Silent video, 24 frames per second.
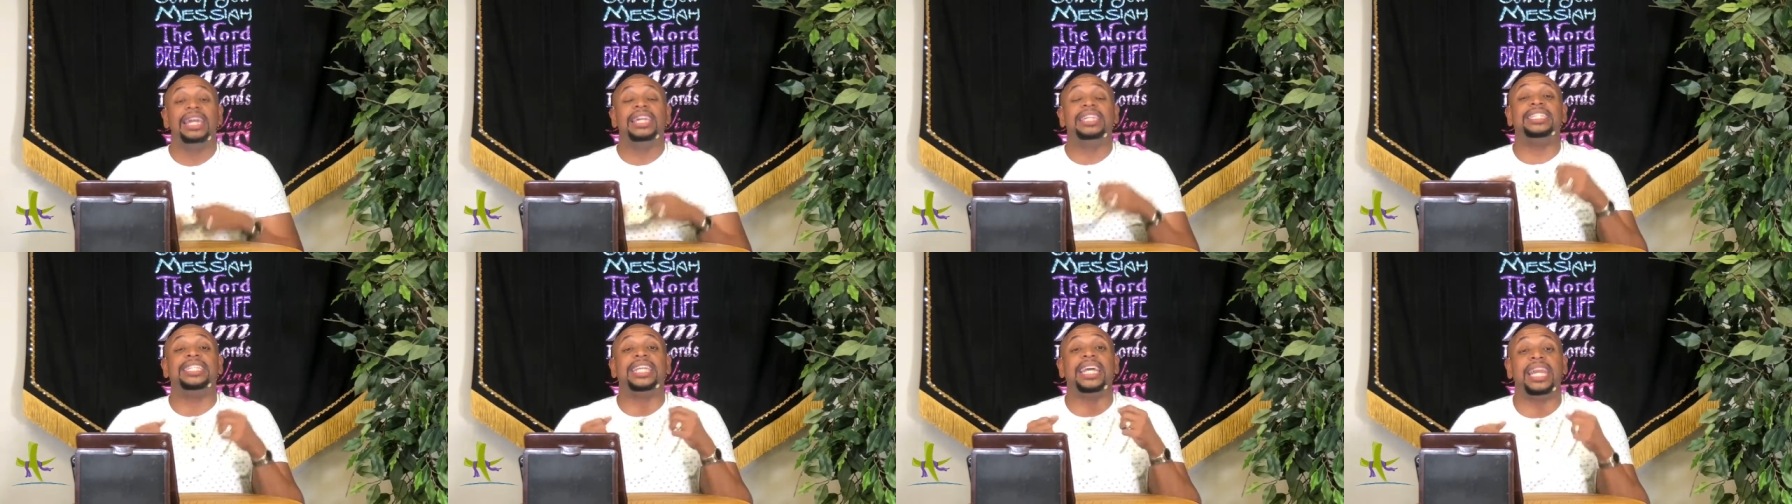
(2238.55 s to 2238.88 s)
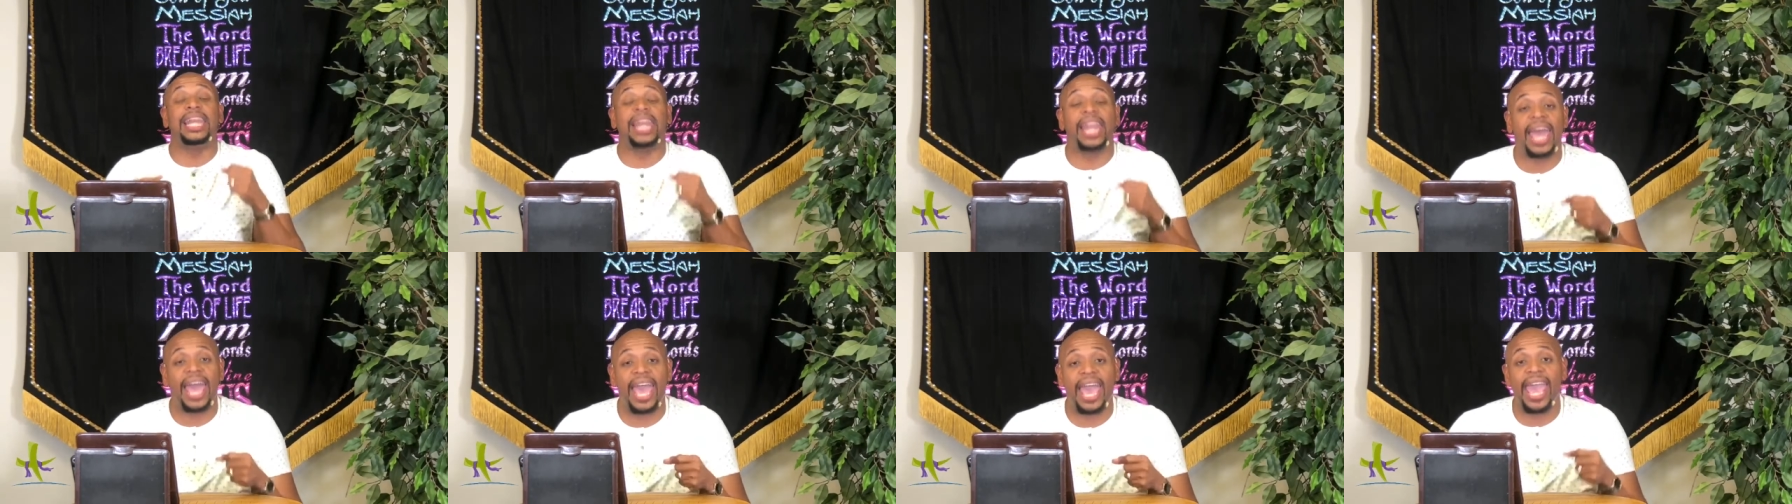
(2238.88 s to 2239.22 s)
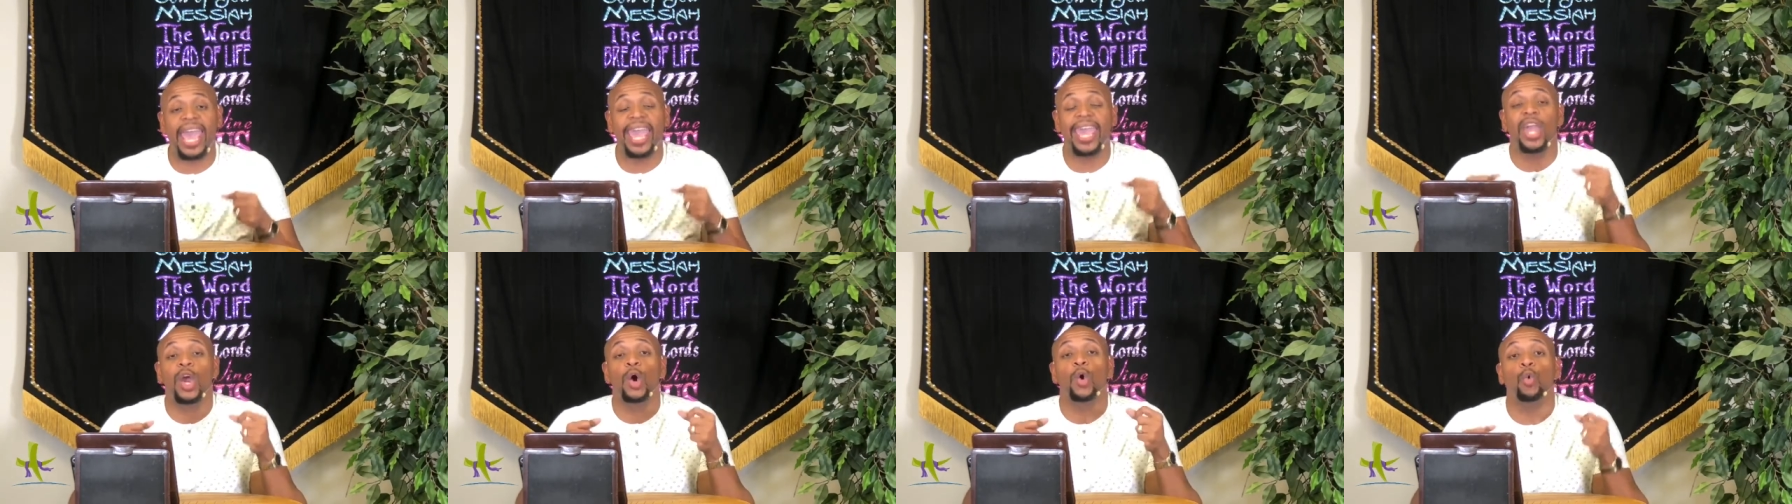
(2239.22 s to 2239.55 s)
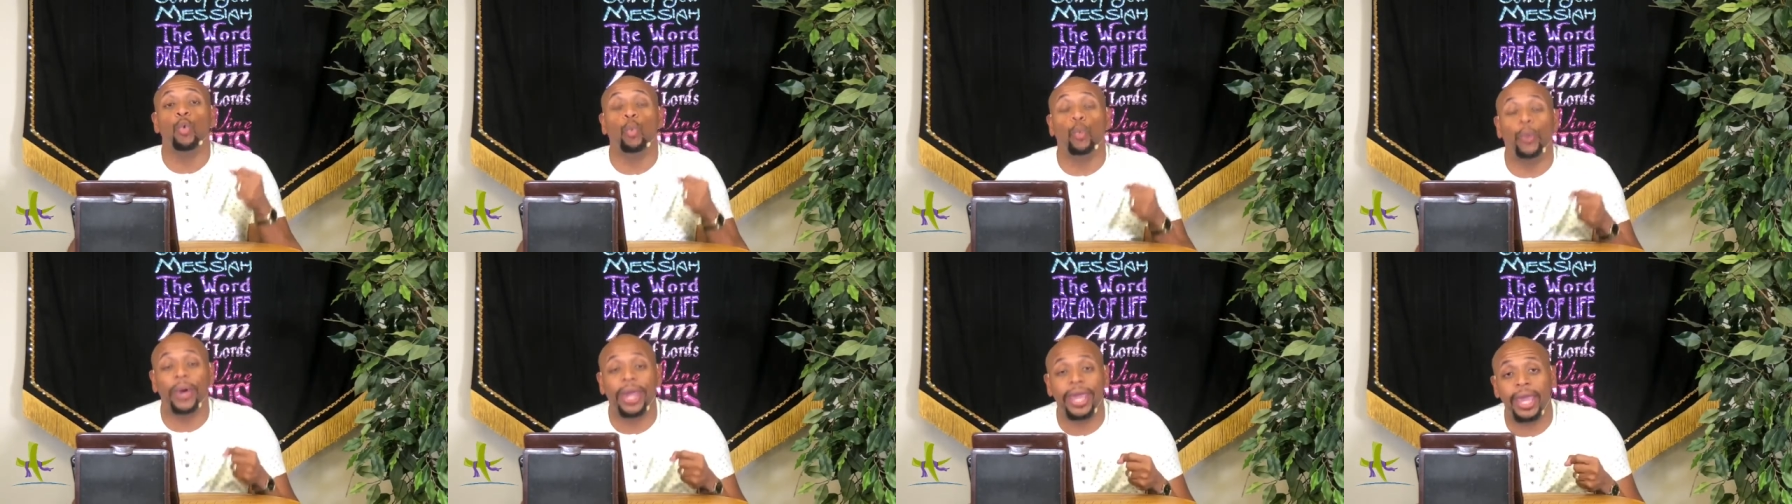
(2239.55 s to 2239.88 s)
delay
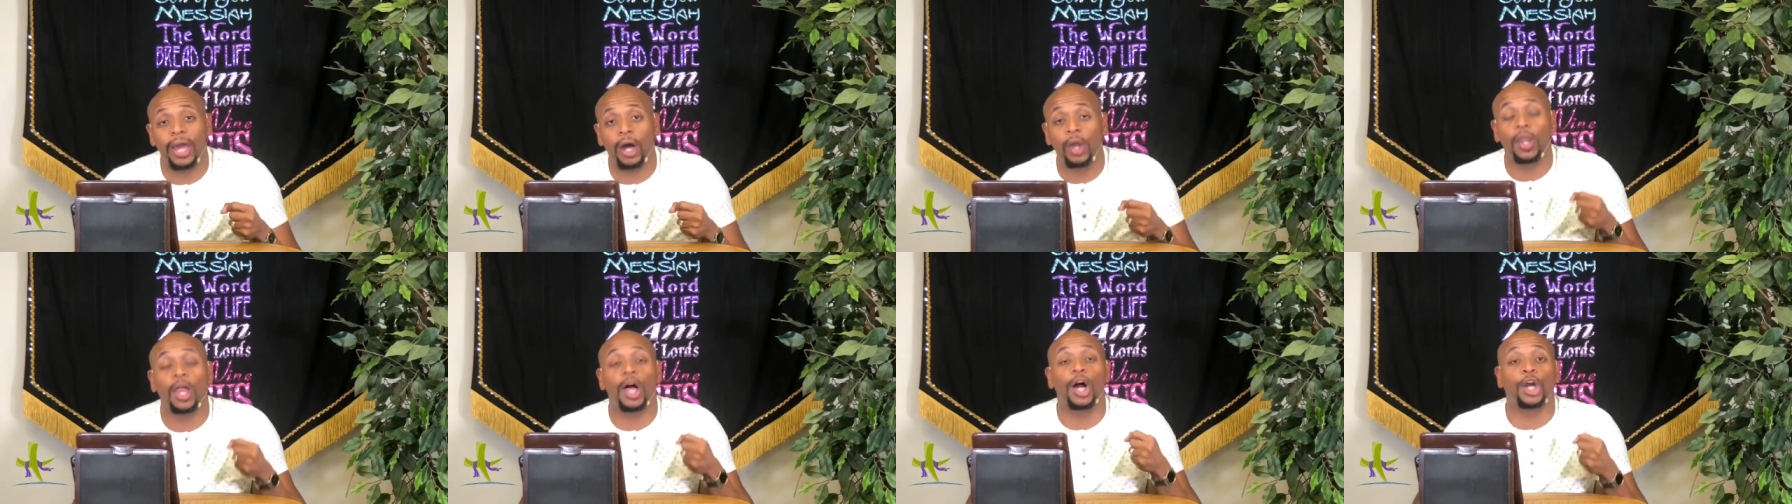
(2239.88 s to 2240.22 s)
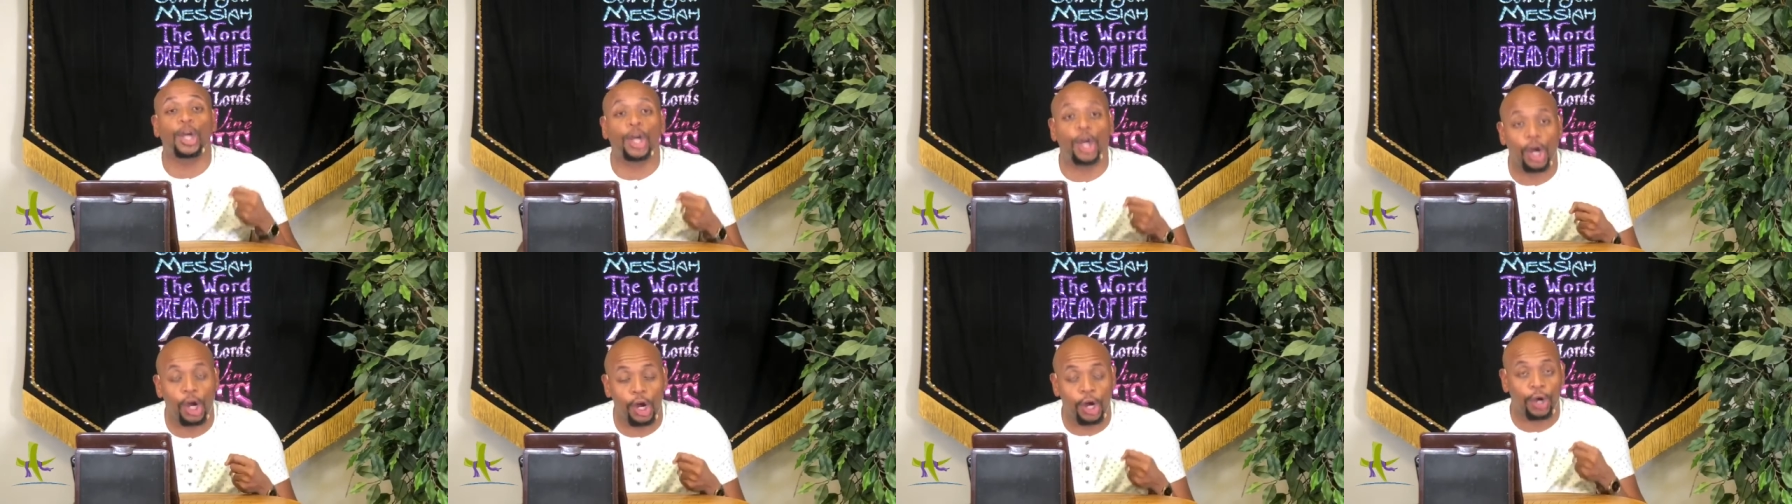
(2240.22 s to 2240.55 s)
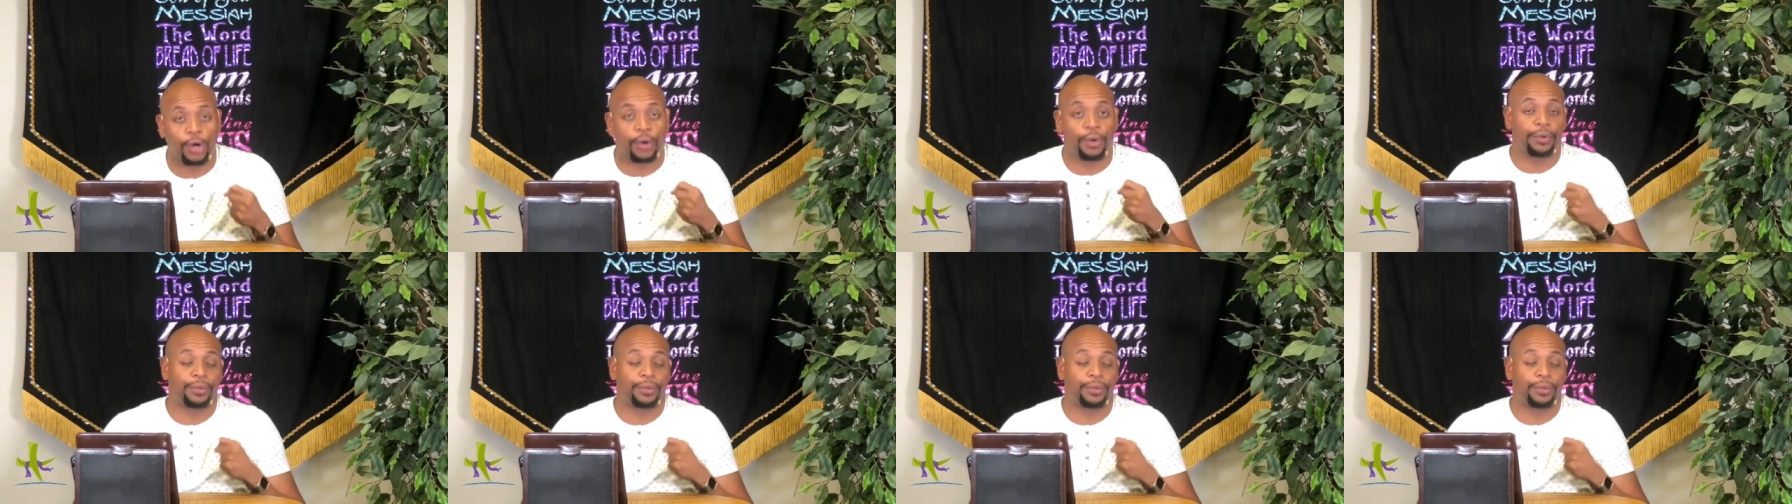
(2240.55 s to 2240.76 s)
will occur.